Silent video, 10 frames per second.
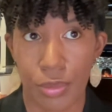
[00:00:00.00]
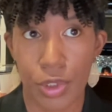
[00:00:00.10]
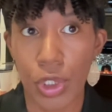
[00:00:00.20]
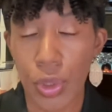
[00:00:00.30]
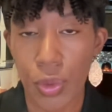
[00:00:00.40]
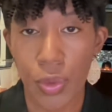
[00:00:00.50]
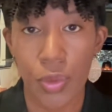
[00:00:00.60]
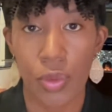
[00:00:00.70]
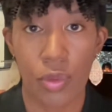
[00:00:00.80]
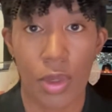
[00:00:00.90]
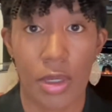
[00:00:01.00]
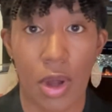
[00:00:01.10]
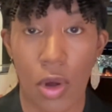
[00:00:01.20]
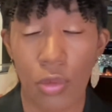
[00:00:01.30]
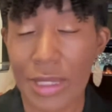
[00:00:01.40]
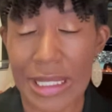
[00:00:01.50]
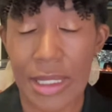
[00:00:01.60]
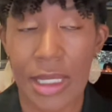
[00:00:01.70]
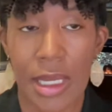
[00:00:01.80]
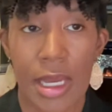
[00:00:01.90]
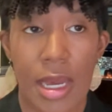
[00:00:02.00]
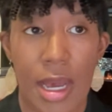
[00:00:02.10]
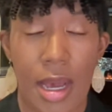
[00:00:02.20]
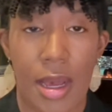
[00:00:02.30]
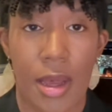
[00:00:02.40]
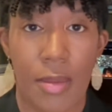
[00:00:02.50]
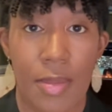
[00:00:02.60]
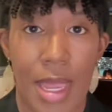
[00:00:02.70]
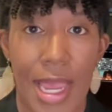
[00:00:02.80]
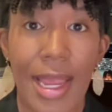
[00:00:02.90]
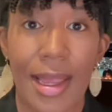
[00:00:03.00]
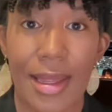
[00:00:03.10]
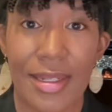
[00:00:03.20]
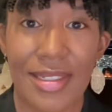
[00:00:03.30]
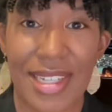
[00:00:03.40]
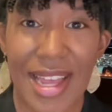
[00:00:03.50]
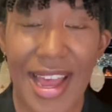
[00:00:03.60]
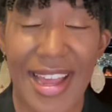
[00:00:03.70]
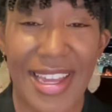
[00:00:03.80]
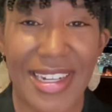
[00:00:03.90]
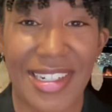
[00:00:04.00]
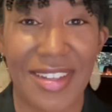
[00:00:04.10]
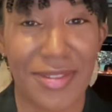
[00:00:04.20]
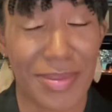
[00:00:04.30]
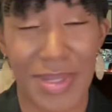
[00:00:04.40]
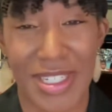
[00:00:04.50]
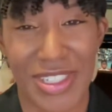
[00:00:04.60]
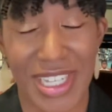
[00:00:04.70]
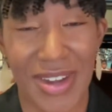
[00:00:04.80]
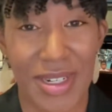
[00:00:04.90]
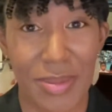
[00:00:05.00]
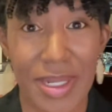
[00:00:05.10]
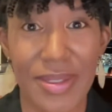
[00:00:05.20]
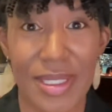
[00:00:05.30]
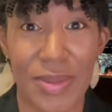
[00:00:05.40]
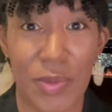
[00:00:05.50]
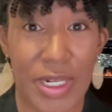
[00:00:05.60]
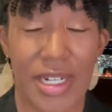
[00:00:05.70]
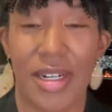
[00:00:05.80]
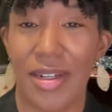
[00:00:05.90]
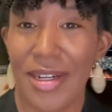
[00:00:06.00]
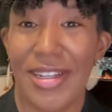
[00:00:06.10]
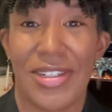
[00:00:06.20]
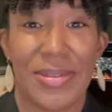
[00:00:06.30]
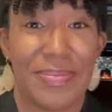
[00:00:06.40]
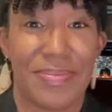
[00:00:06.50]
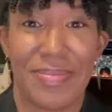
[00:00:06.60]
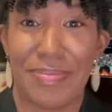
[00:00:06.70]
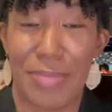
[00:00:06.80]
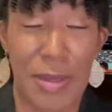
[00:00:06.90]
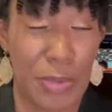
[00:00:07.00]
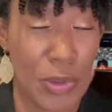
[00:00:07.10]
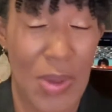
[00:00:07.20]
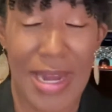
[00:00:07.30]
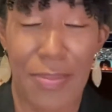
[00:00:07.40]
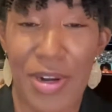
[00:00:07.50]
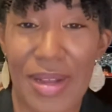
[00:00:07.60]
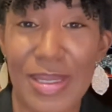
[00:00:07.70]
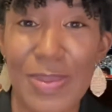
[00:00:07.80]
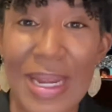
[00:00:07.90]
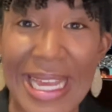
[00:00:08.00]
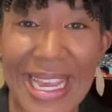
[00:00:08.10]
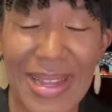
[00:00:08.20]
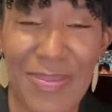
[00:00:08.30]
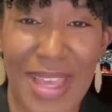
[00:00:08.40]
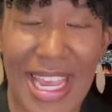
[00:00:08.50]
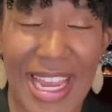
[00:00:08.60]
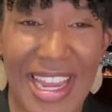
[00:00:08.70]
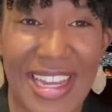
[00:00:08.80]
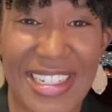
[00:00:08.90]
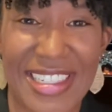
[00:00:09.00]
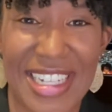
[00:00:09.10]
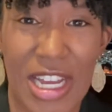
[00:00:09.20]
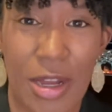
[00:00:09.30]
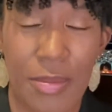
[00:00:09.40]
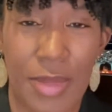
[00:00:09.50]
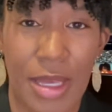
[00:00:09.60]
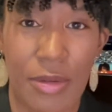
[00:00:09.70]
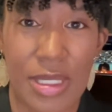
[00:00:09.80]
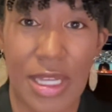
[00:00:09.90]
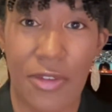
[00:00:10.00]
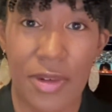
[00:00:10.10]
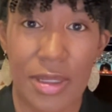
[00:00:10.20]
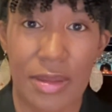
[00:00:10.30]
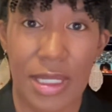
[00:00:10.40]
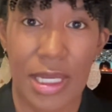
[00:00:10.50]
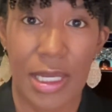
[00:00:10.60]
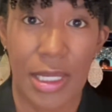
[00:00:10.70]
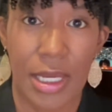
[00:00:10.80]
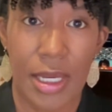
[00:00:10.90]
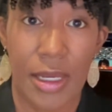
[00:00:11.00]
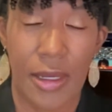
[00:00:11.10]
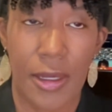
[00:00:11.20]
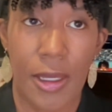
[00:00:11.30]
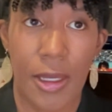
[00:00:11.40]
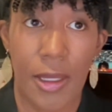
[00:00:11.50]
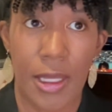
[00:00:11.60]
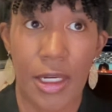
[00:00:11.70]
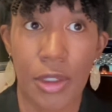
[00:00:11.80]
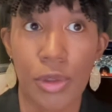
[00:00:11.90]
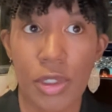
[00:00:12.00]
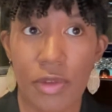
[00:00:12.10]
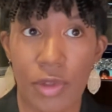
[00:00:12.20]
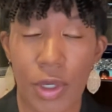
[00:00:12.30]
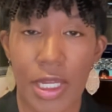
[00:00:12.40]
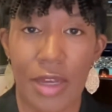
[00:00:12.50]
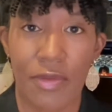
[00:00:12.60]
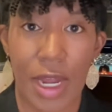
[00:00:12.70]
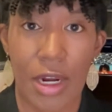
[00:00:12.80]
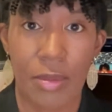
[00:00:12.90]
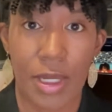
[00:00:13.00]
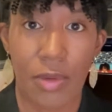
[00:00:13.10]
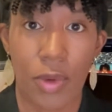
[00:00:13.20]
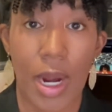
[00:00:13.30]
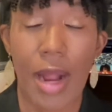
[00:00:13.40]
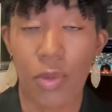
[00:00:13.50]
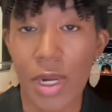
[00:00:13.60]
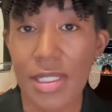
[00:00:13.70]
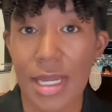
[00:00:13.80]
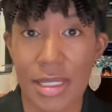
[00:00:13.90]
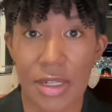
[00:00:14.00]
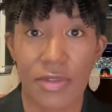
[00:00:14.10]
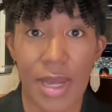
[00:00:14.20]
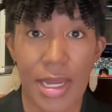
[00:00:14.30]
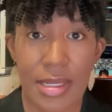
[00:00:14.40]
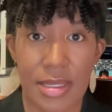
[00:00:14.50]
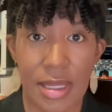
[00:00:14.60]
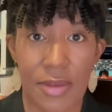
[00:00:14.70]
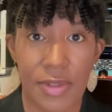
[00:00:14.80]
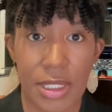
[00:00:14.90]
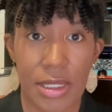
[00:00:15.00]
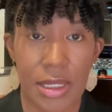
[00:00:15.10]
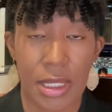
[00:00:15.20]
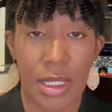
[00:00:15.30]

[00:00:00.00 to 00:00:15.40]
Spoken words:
two, one only. And I had lived in PG County, Maryland, where people knew how to pronounce my name. And it was definitely an inclusive learning environment where I was identified as gifted.